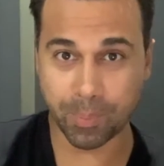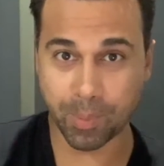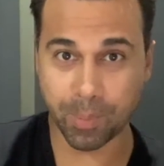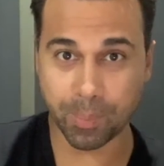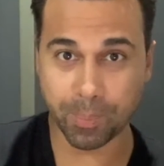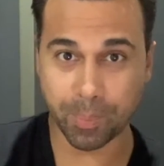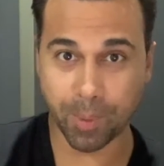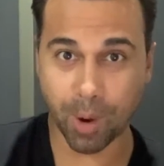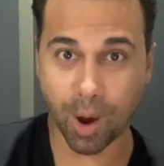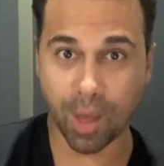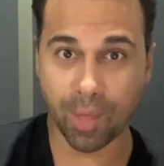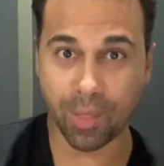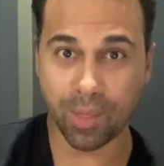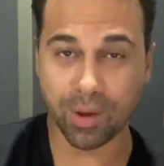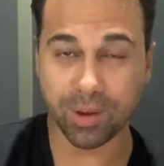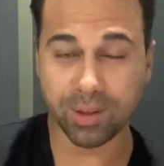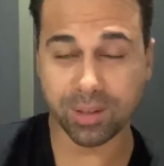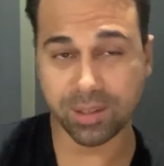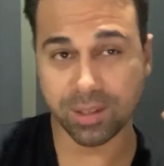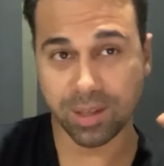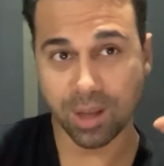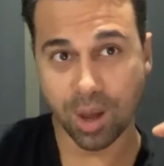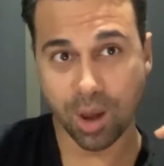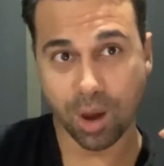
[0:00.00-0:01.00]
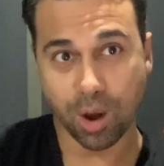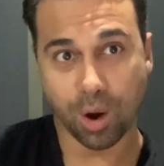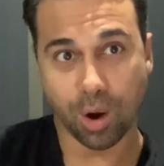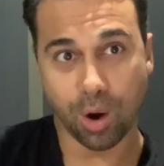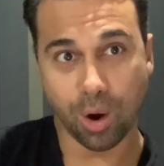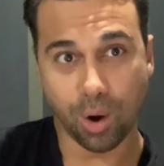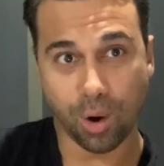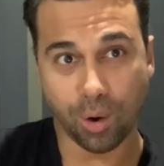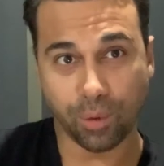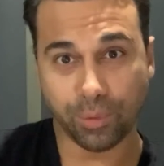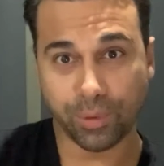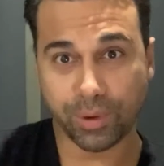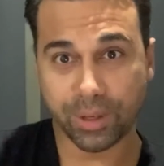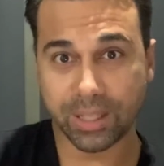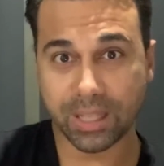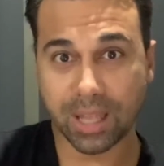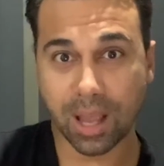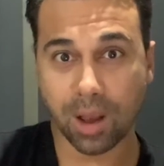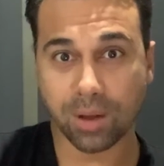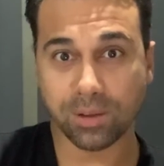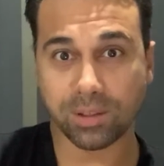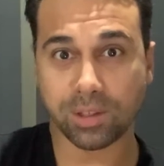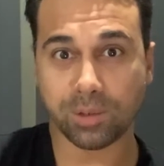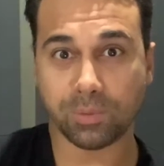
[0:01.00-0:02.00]
products over
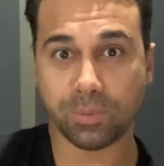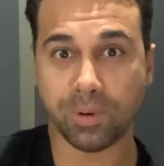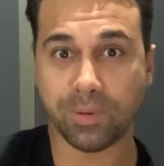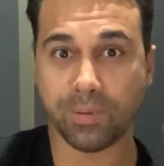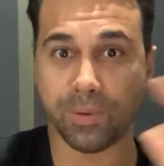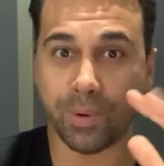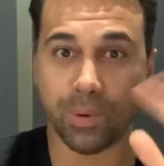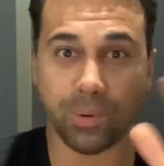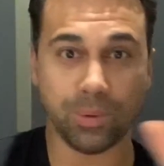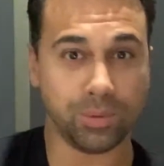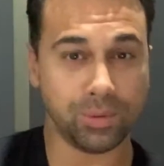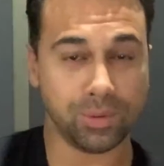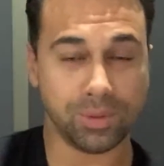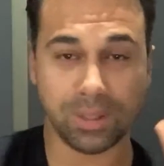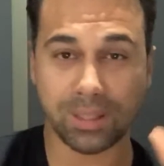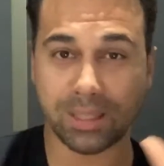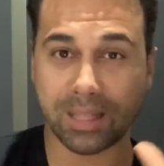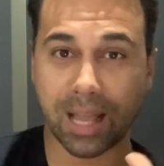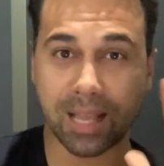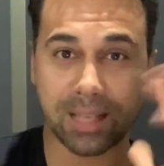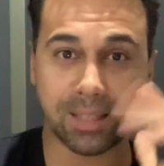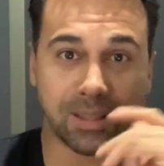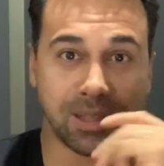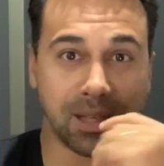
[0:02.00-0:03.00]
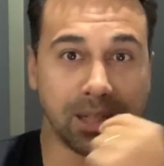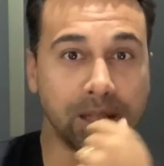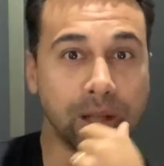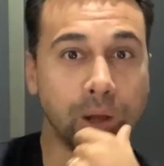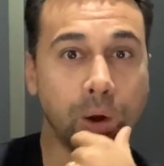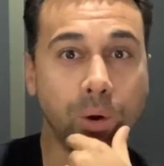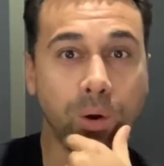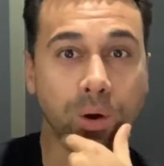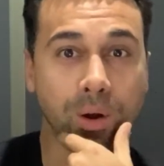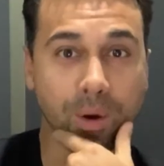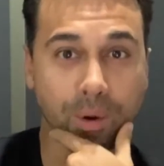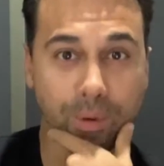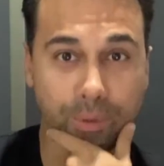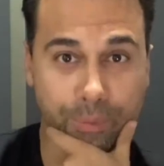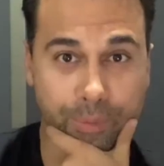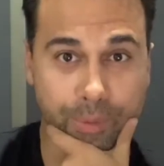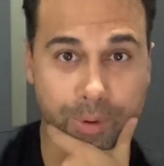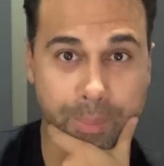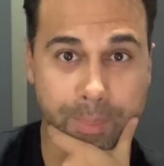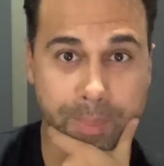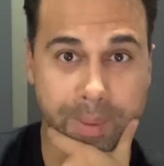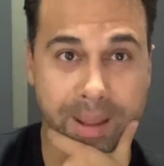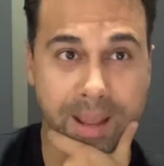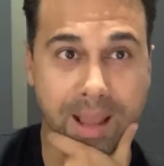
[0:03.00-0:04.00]
1,000 reviews, that's a no-go for
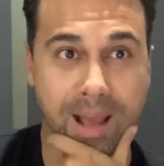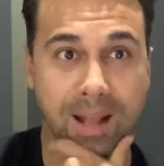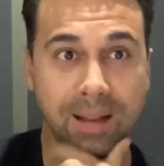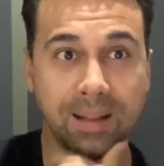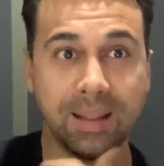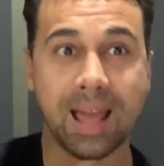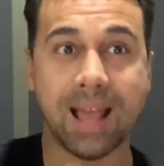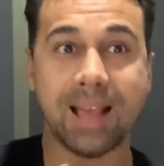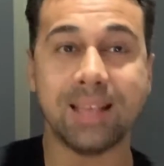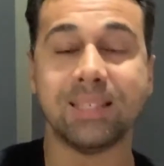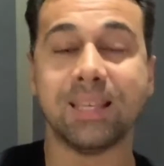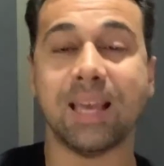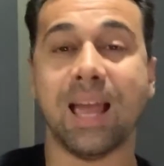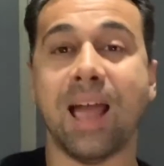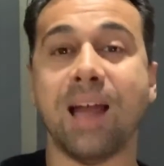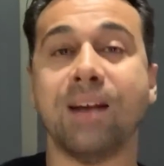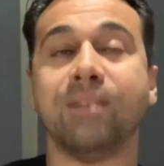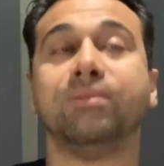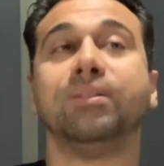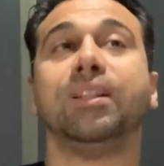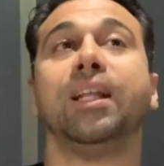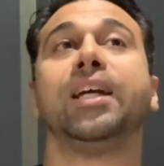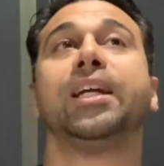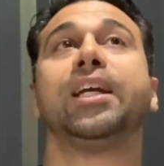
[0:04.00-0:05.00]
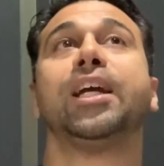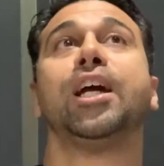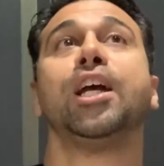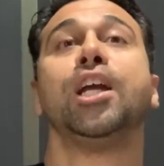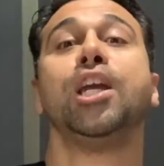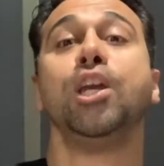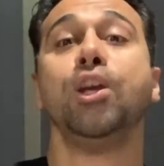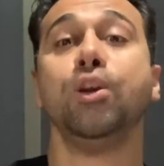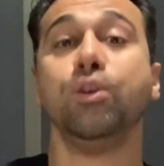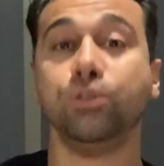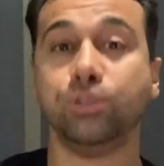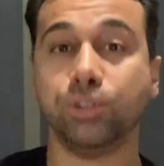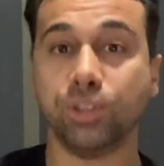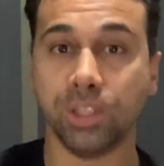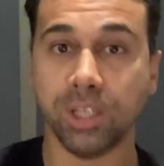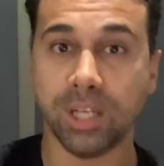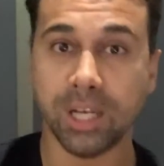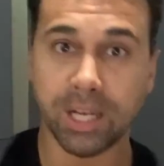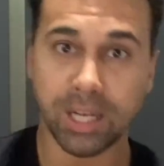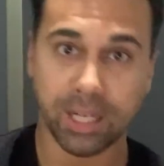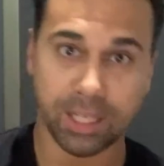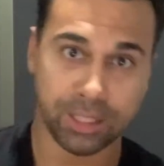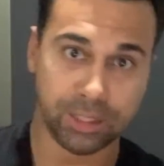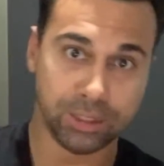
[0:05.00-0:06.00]
me, unless I have like a huge
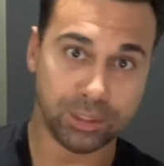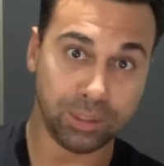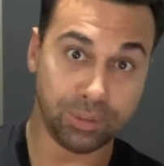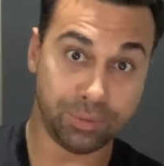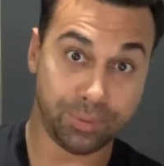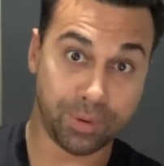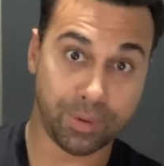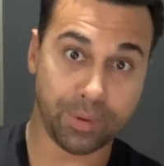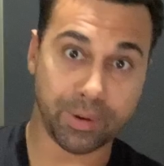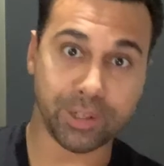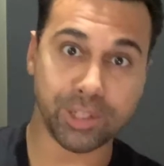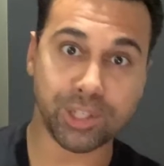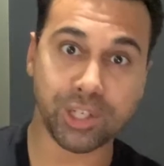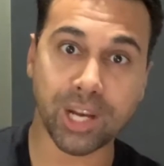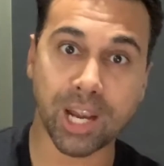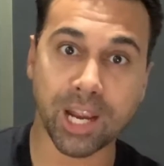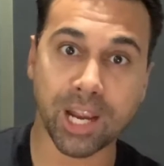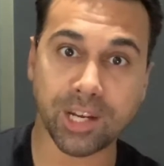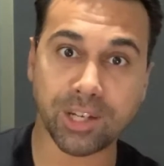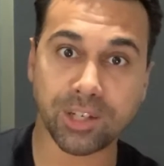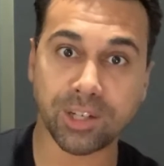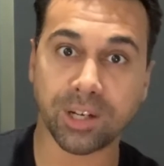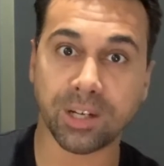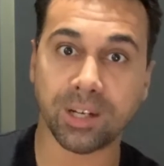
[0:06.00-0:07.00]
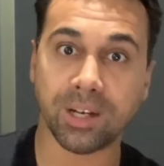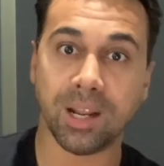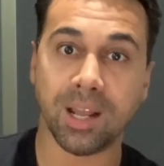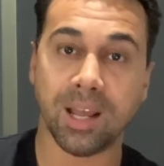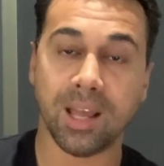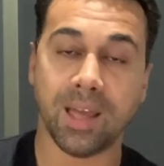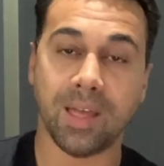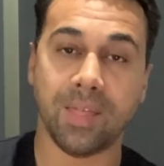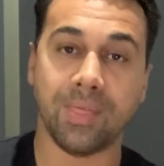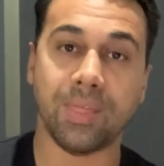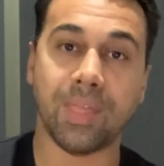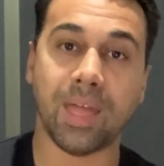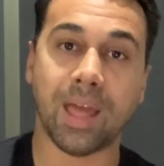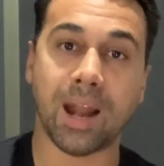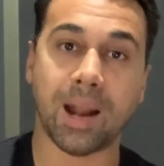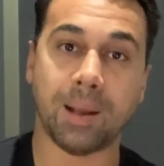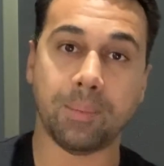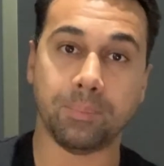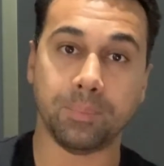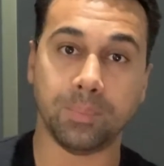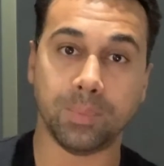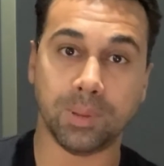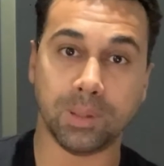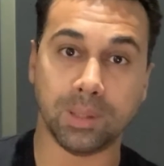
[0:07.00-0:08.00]
differentiation that
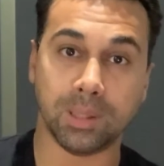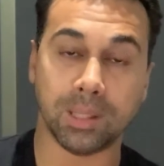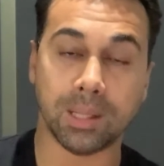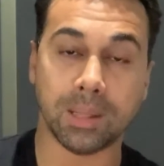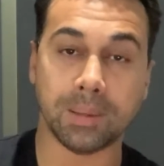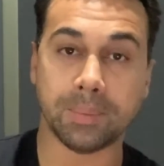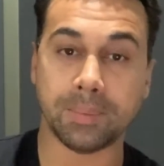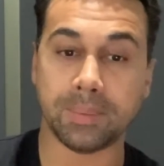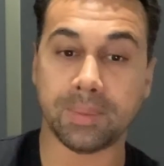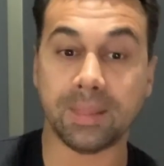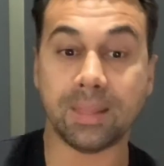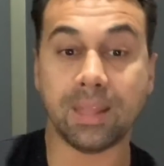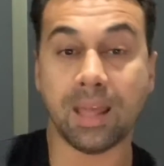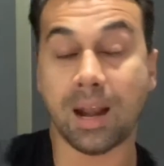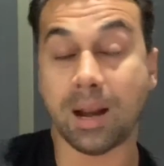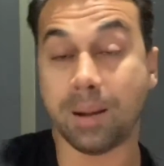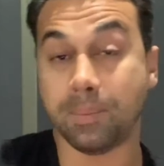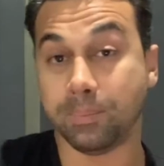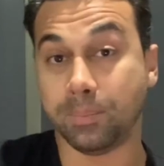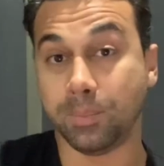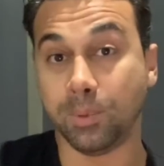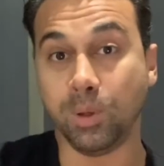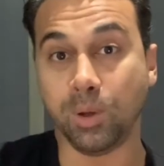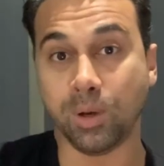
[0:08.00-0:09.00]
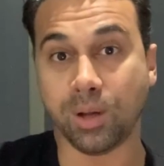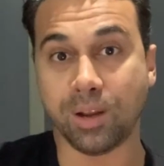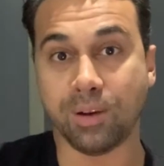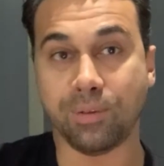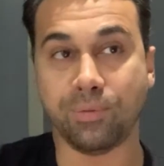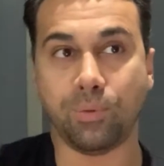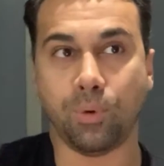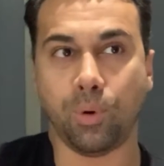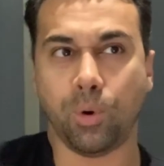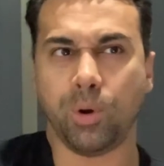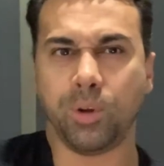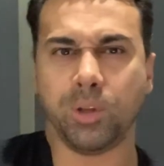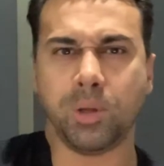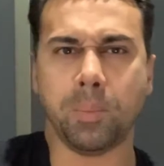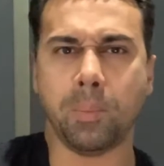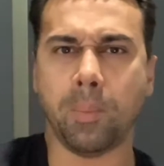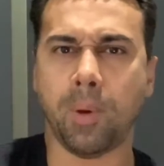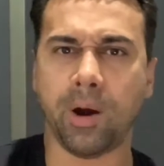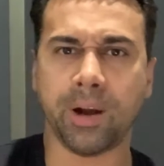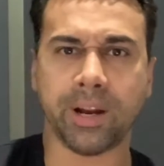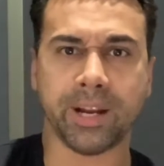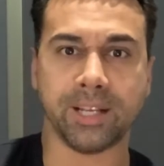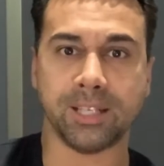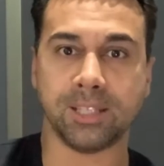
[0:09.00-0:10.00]
I'm looking for. The
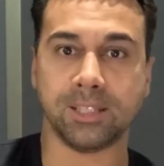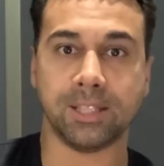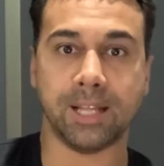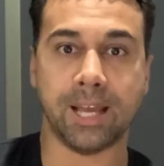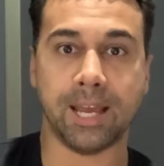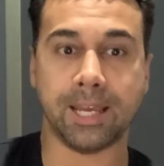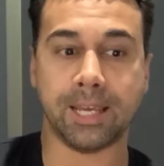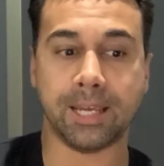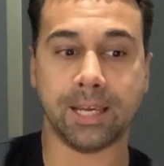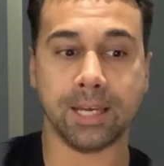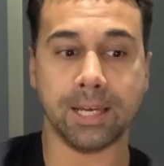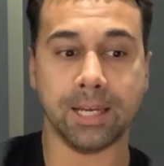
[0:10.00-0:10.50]
market's like